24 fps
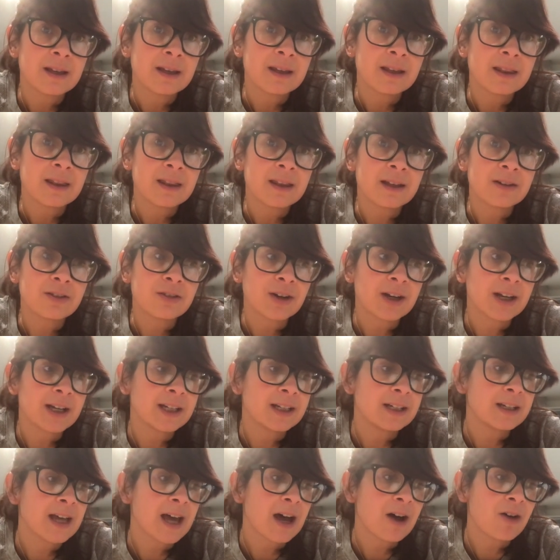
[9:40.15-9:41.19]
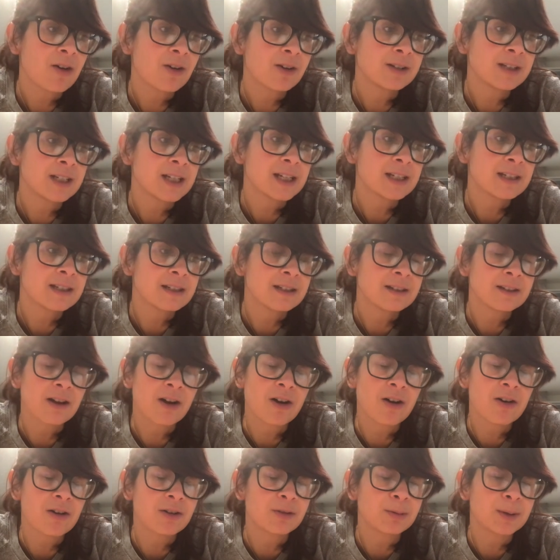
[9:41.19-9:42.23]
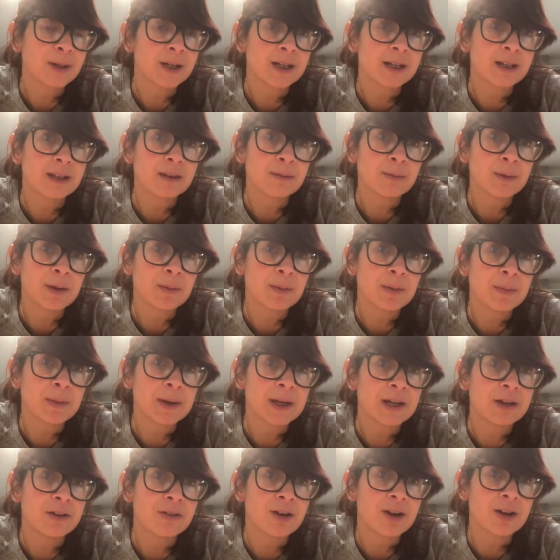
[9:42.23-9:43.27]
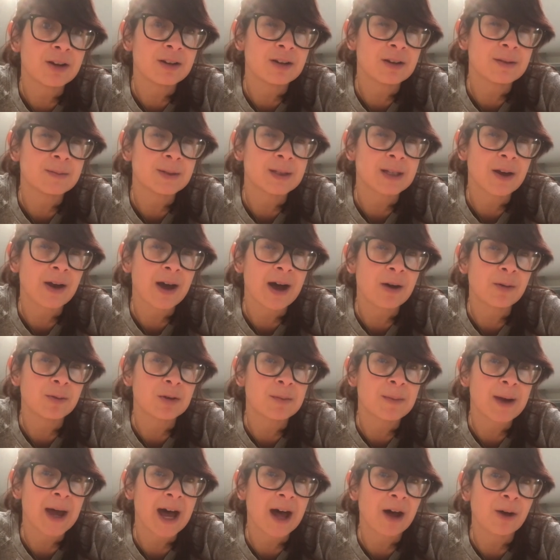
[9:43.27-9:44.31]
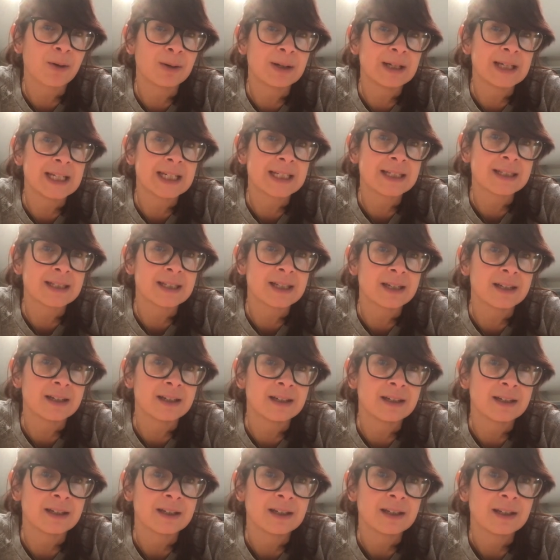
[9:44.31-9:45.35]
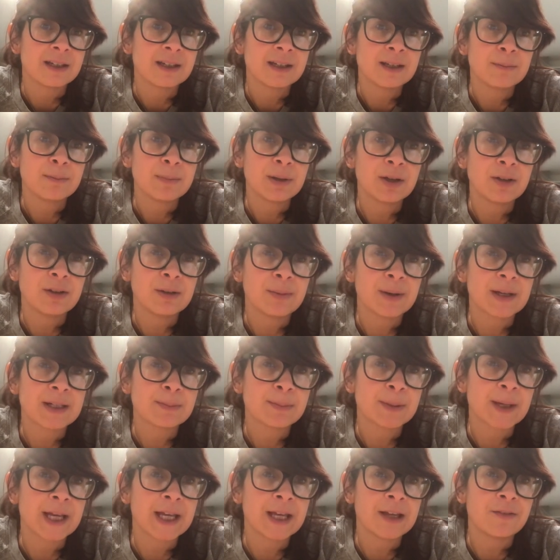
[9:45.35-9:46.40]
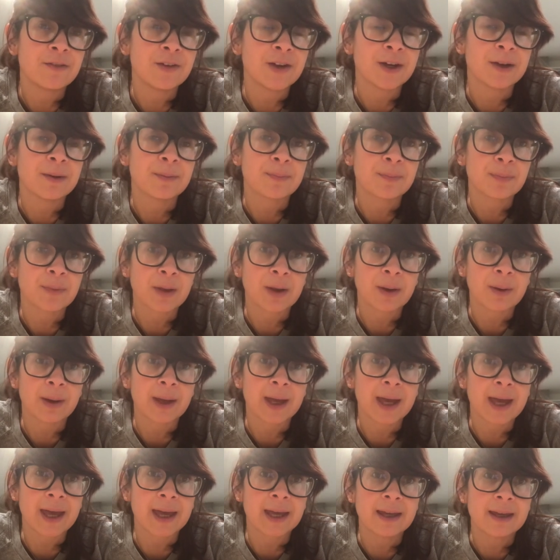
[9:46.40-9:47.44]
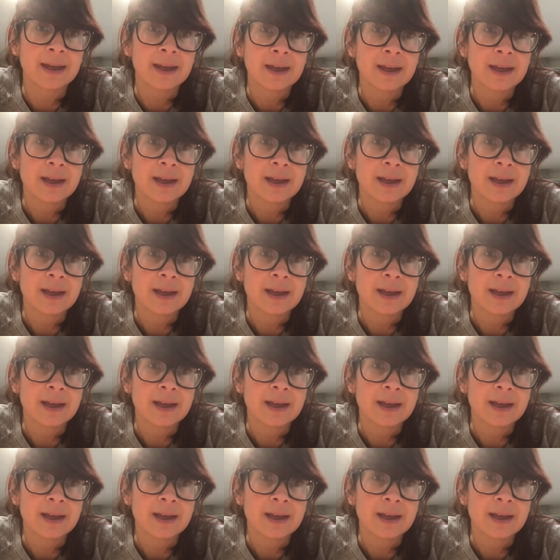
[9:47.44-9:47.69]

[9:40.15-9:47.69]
they're trying their hardest. It's hard work at the moment being a grown up, so help them out. Listen, be on your best behaviour, okay?